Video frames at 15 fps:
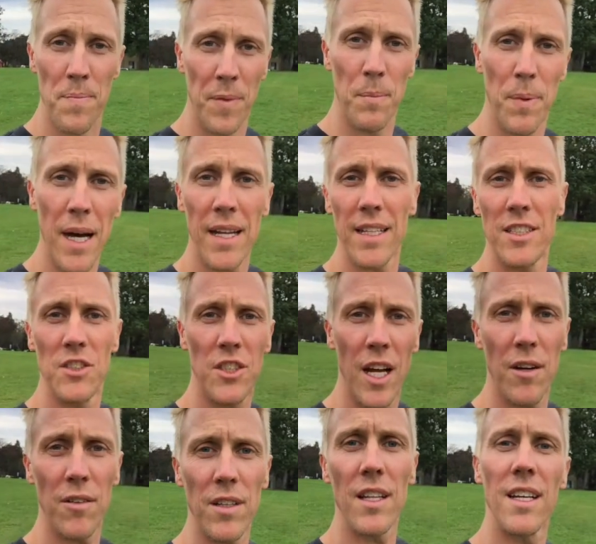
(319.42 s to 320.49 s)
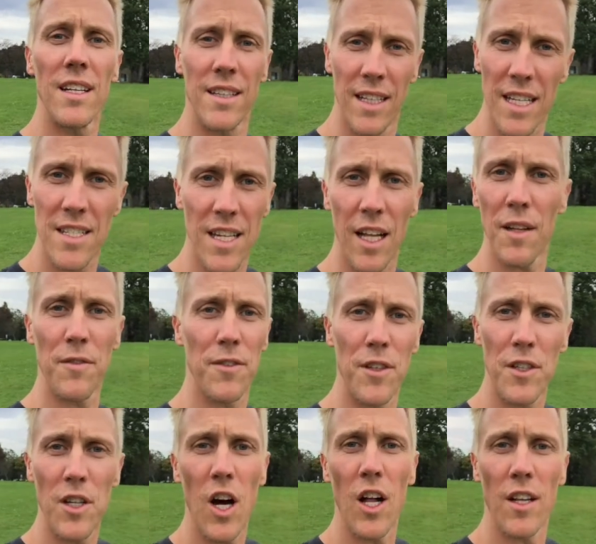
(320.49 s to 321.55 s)
but in general, they sell it for
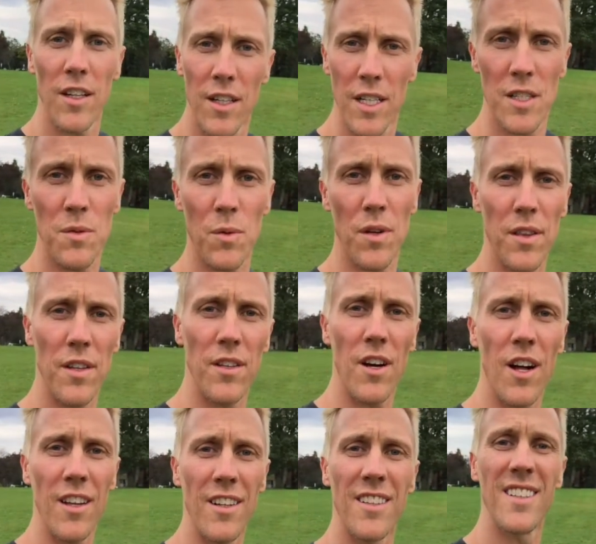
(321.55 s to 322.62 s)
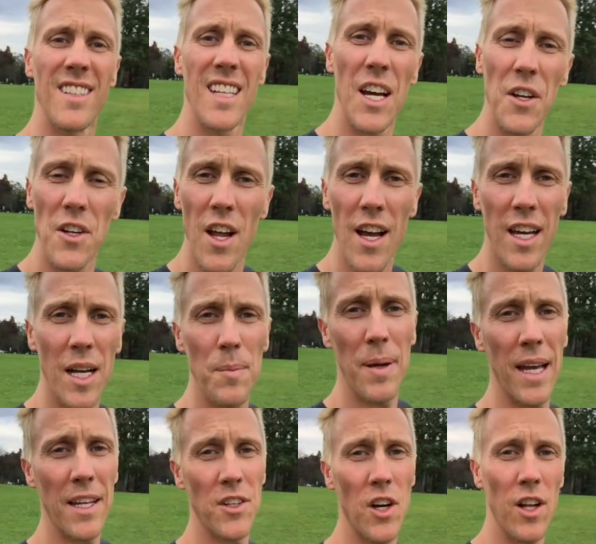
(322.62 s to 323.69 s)
$1, it's worth $1. Now you're not gonna
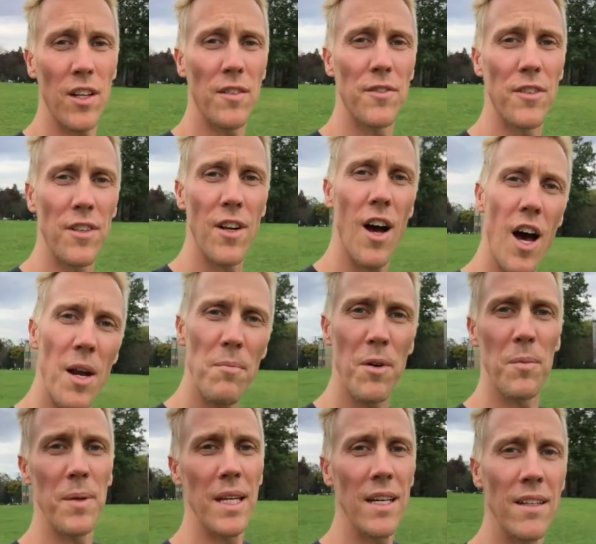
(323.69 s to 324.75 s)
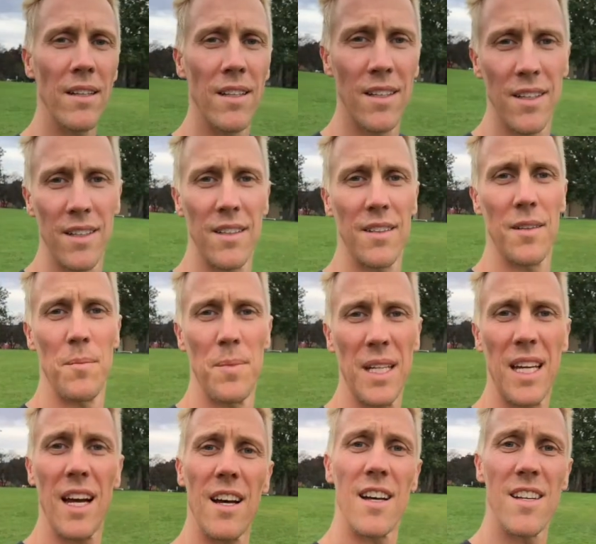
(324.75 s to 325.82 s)
pay $1 for an automobile
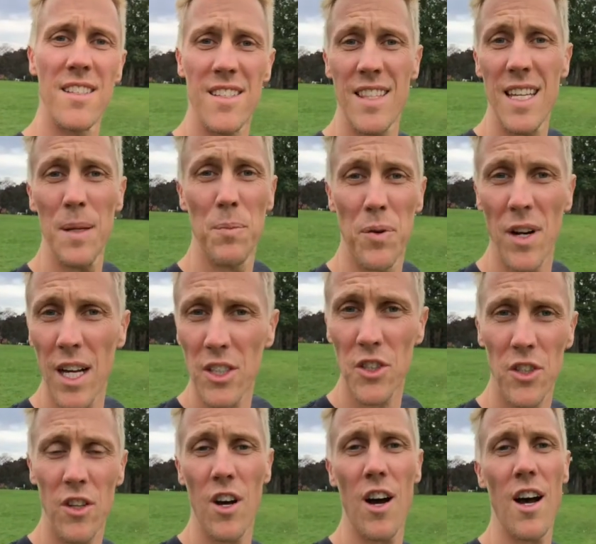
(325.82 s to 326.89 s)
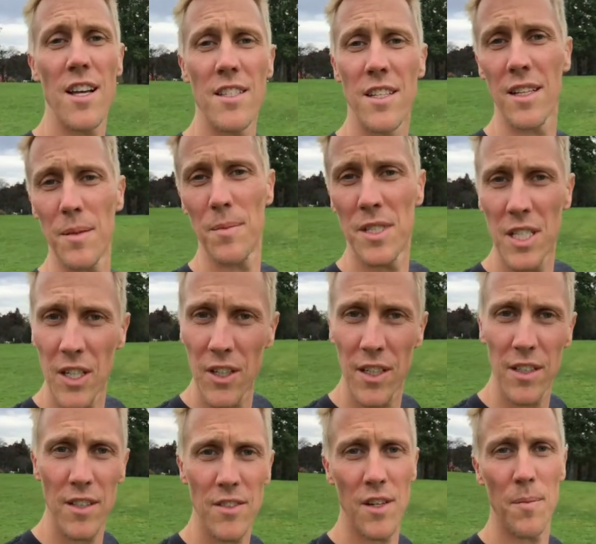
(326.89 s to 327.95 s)
because the production cost and the
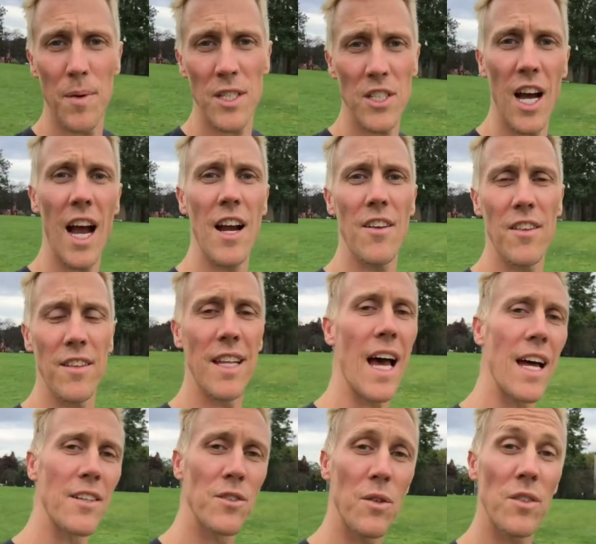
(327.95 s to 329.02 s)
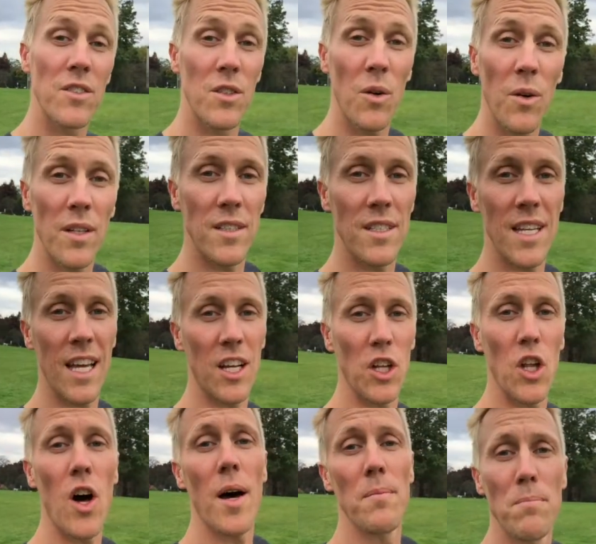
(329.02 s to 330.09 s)
materials are much higher than that. So it's going to take a
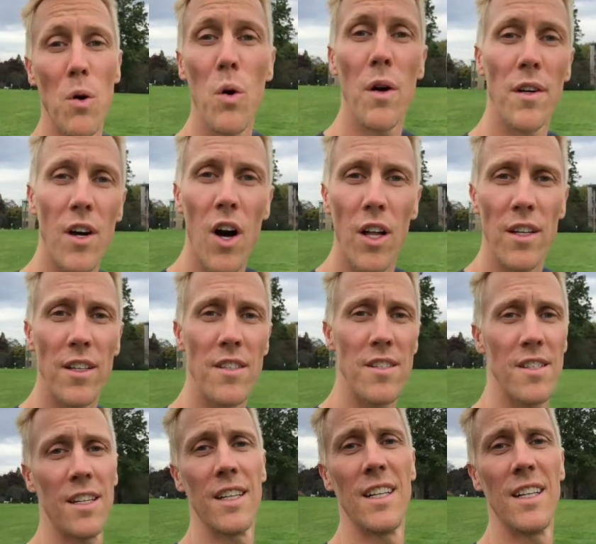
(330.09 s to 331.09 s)
lot more dollars.